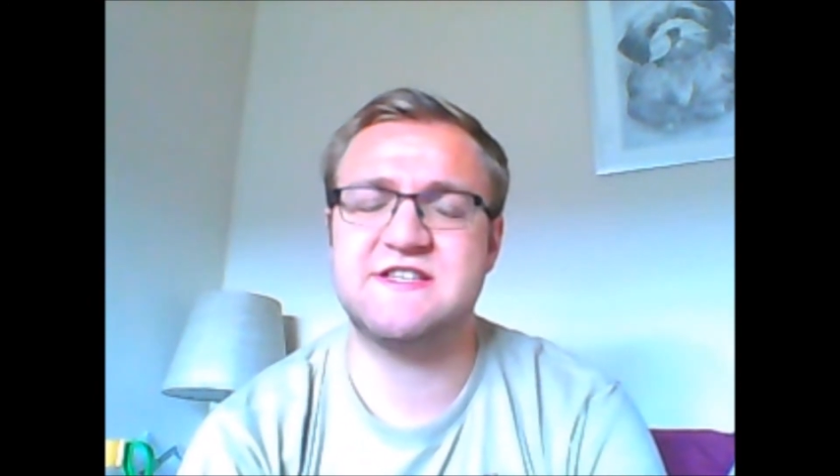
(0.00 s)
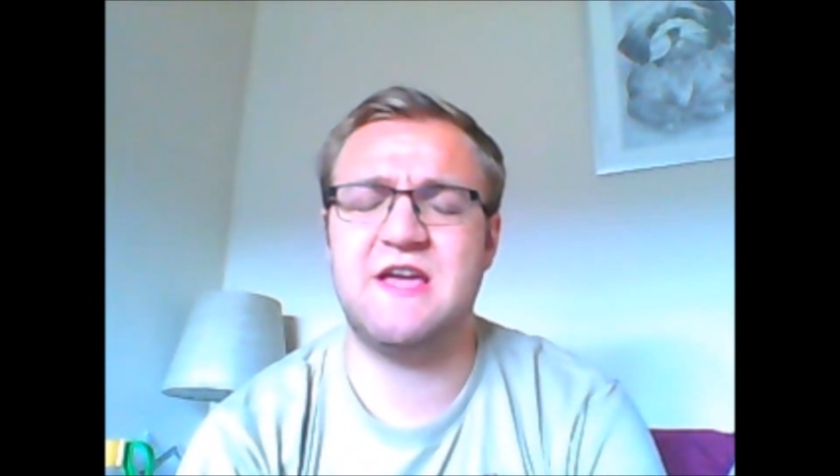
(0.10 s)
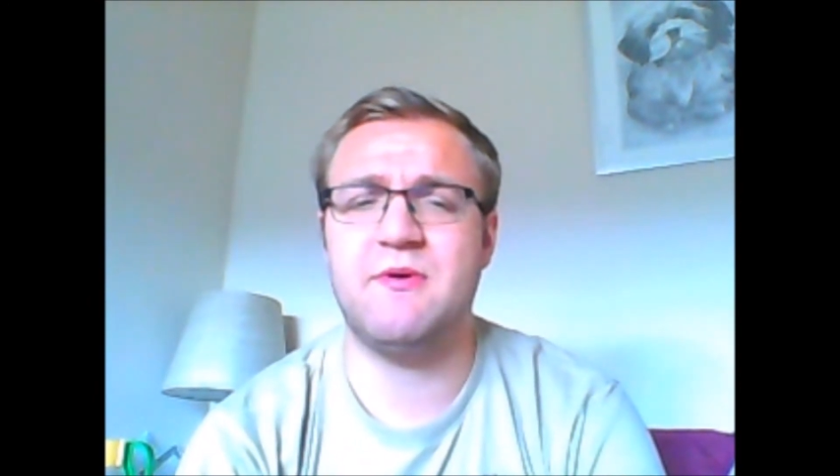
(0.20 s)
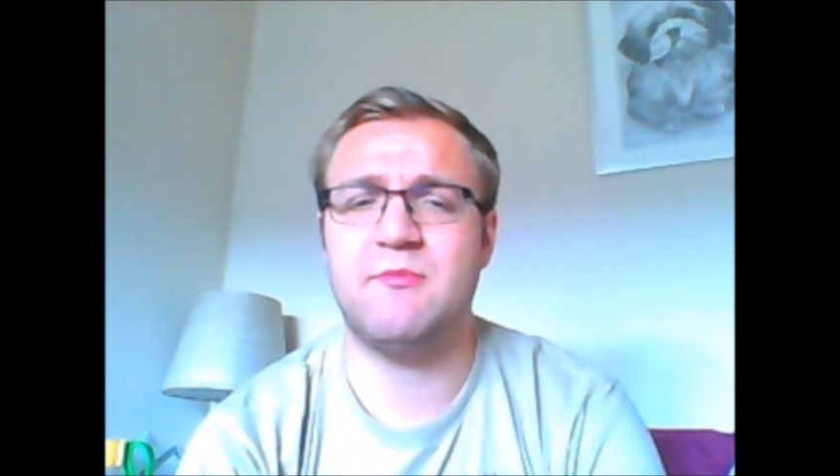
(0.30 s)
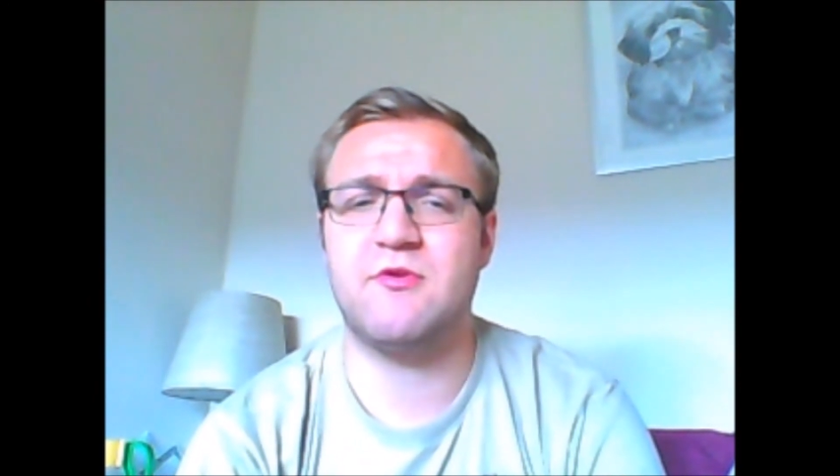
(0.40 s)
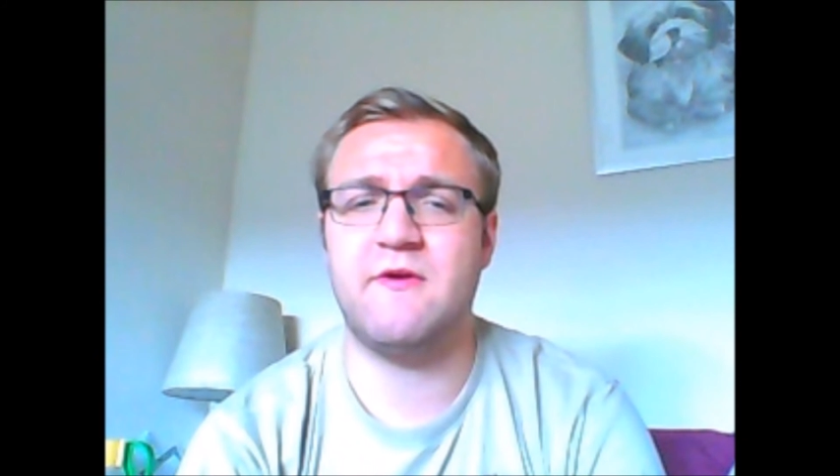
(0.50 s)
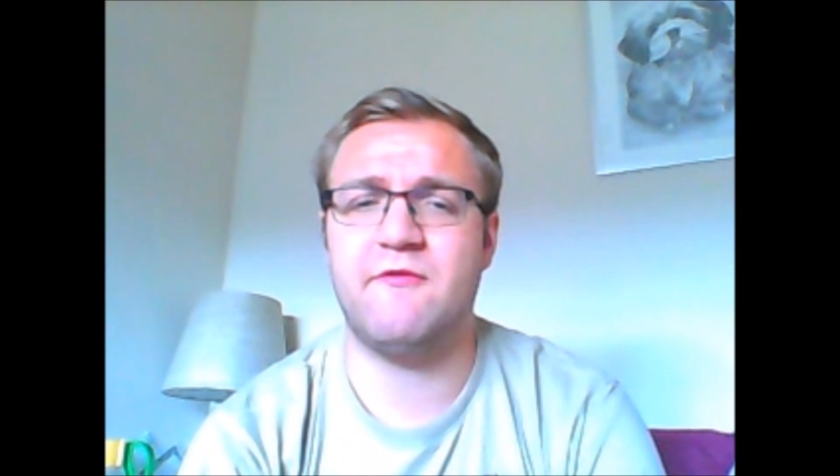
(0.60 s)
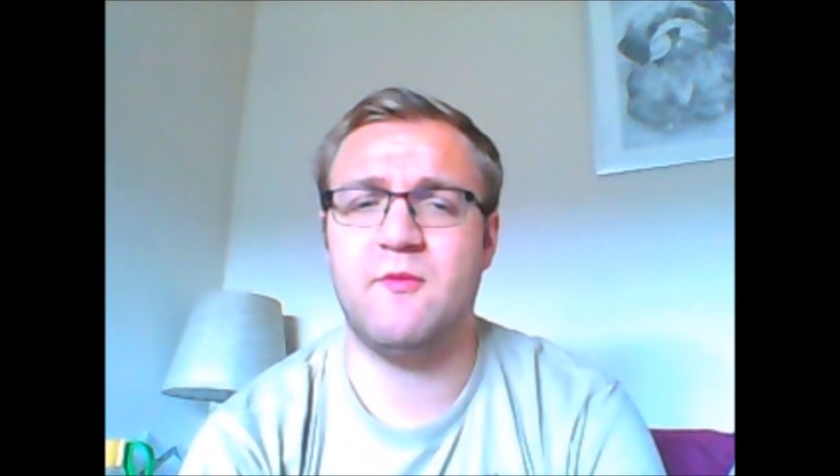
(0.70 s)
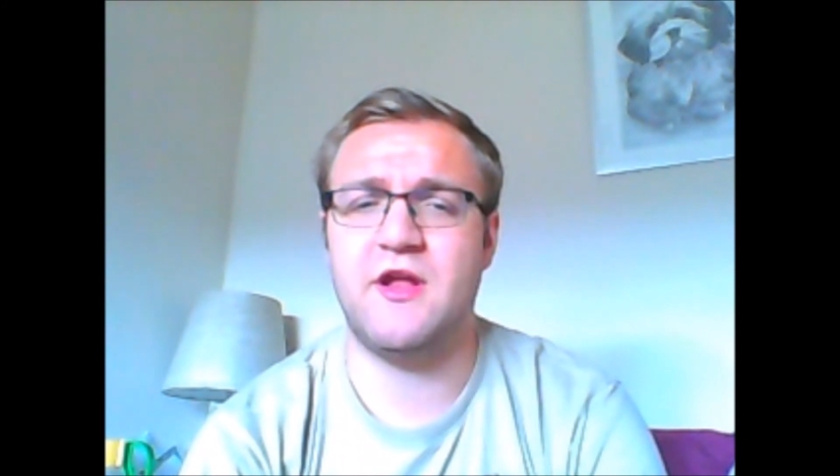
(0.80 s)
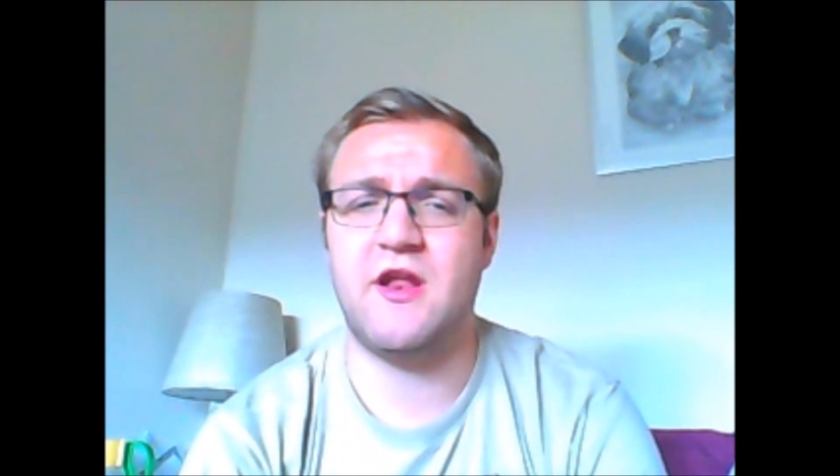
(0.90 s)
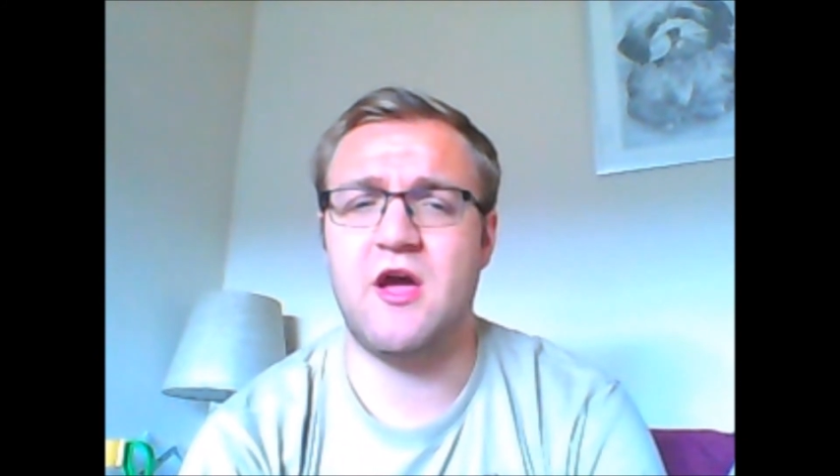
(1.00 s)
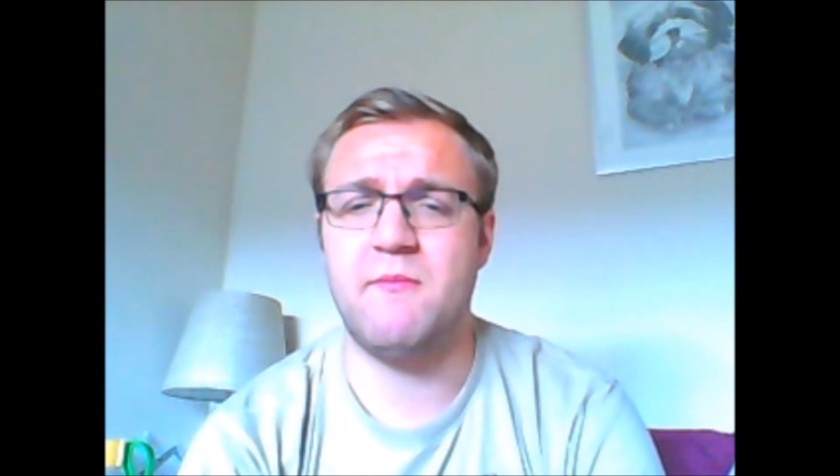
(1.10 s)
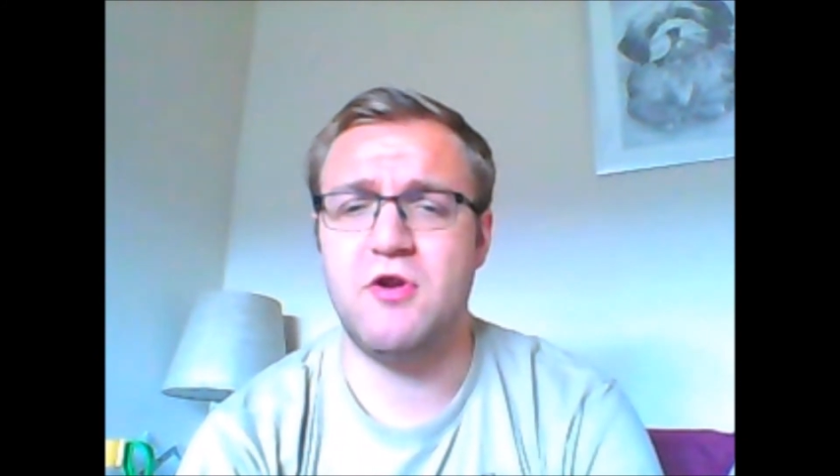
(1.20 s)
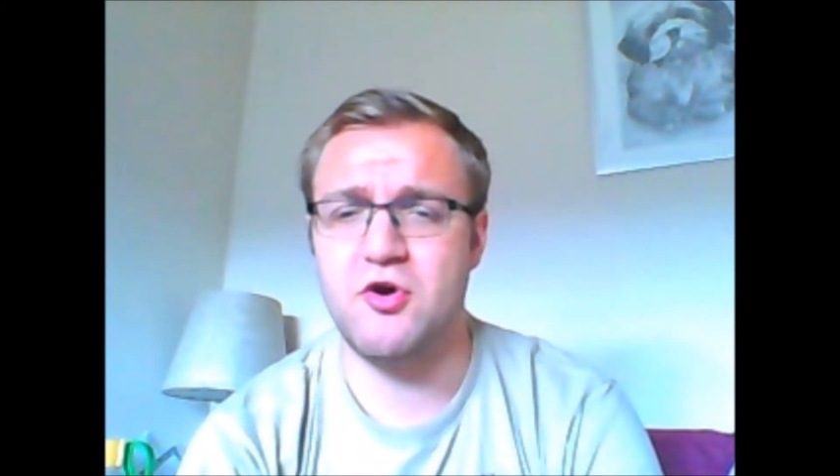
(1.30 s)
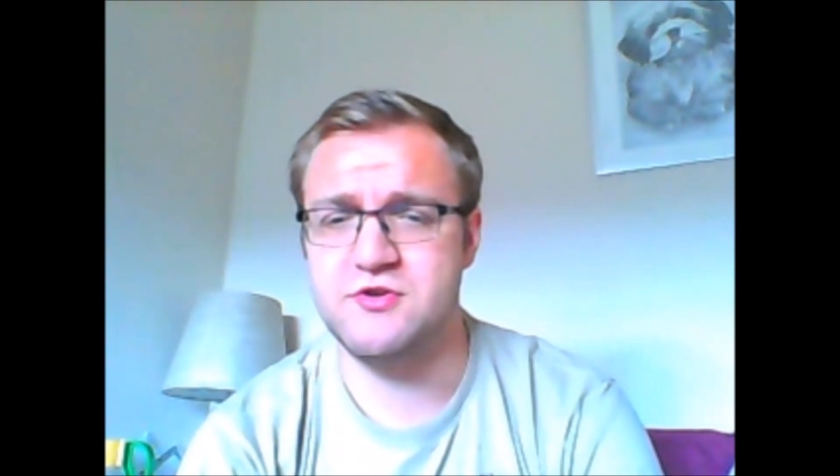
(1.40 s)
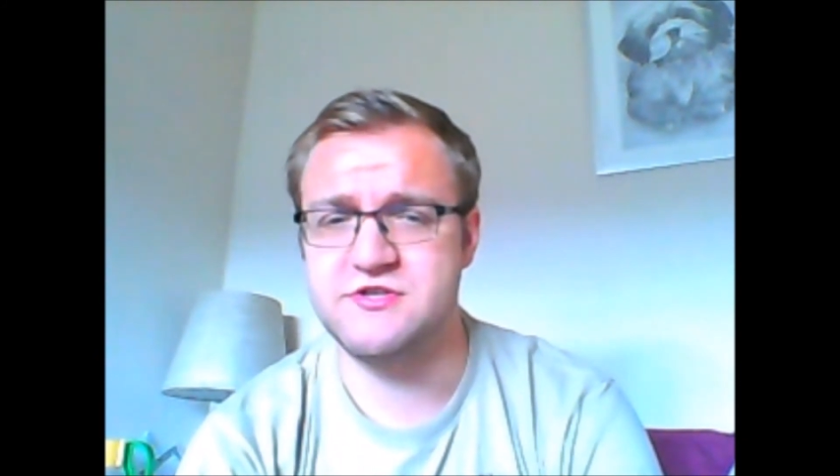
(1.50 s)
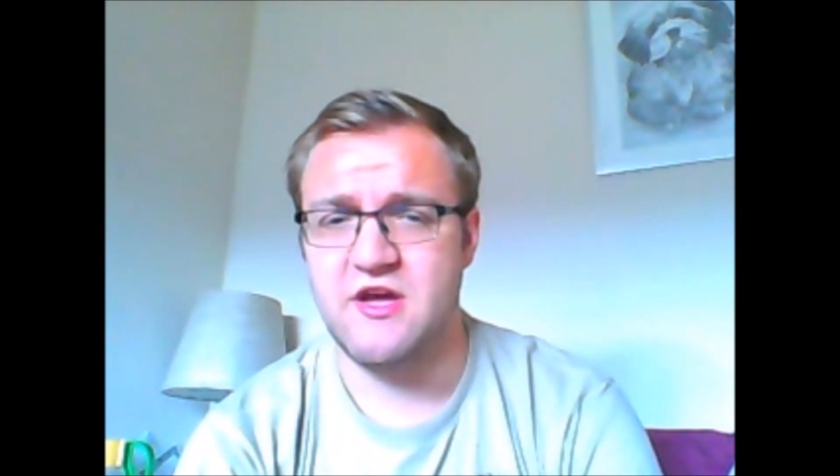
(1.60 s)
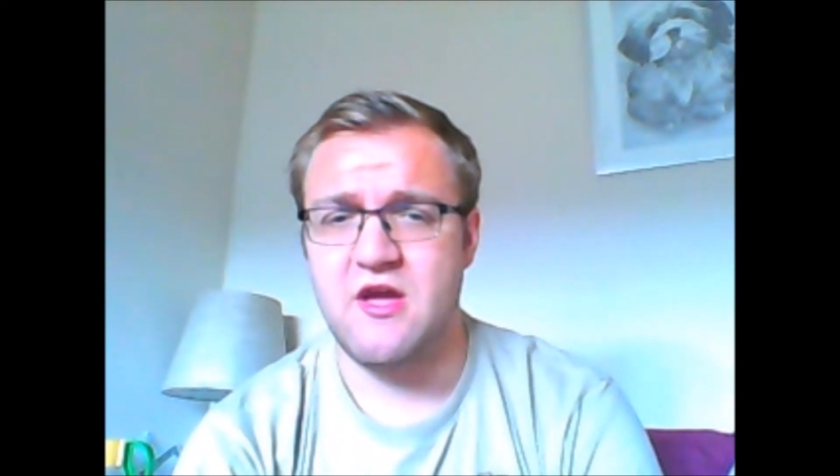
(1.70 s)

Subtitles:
keep up to date for when I upload.